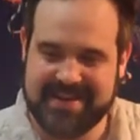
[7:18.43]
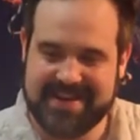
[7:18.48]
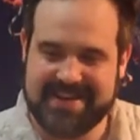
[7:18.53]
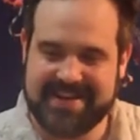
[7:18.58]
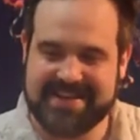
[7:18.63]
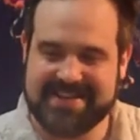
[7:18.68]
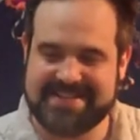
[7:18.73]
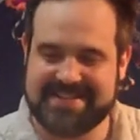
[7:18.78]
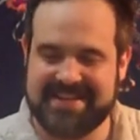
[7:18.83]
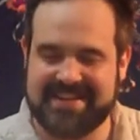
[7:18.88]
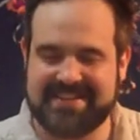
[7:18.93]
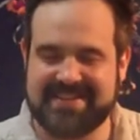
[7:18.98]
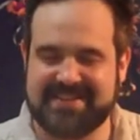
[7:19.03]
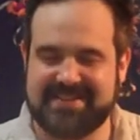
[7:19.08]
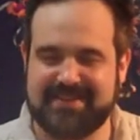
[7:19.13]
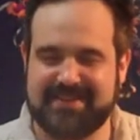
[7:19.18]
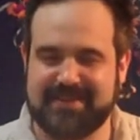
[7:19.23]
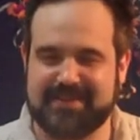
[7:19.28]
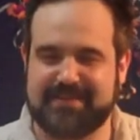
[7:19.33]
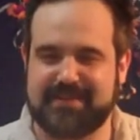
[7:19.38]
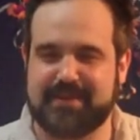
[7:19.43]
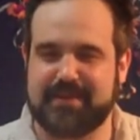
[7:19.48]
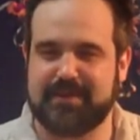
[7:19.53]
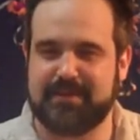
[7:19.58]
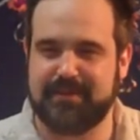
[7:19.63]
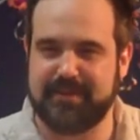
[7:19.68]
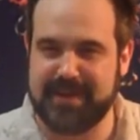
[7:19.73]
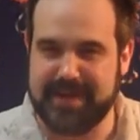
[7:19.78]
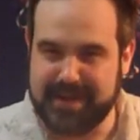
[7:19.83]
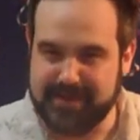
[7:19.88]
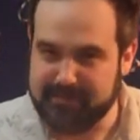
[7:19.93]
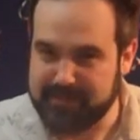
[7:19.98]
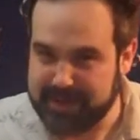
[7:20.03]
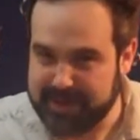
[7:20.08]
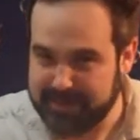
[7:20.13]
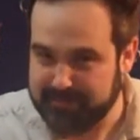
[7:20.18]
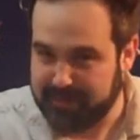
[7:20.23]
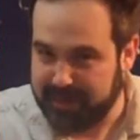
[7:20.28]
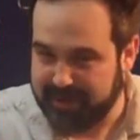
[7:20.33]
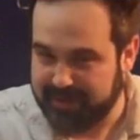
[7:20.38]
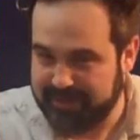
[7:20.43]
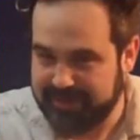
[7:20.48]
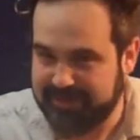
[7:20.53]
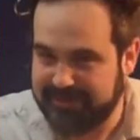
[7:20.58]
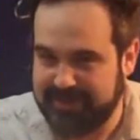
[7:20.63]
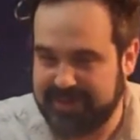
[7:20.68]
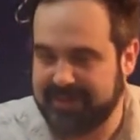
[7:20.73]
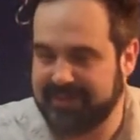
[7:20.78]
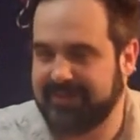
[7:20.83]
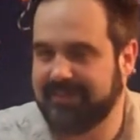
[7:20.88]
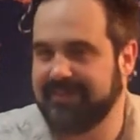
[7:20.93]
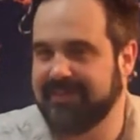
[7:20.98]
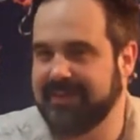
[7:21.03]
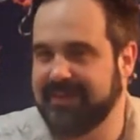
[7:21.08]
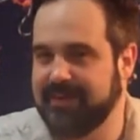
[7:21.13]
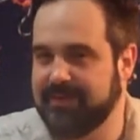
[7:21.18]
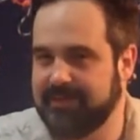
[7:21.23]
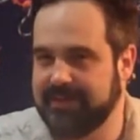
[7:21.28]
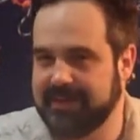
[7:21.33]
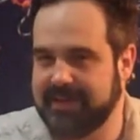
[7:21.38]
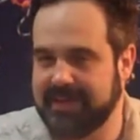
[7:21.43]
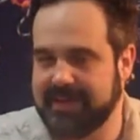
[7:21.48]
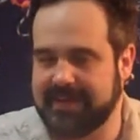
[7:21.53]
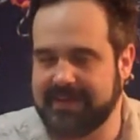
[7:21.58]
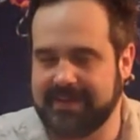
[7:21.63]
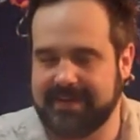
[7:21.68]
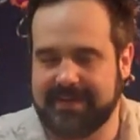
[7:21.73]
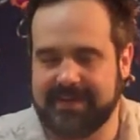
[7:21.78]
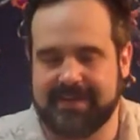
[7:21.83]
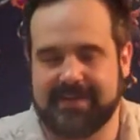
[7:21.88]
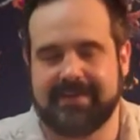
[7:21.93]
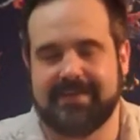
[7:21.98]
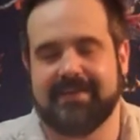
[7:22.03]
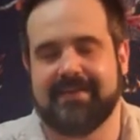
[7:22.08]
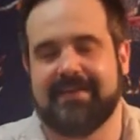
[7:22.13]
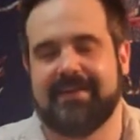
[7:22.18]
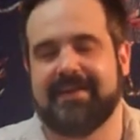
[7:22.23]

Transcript: it's not the sort of creamy mouthfeel that you would get in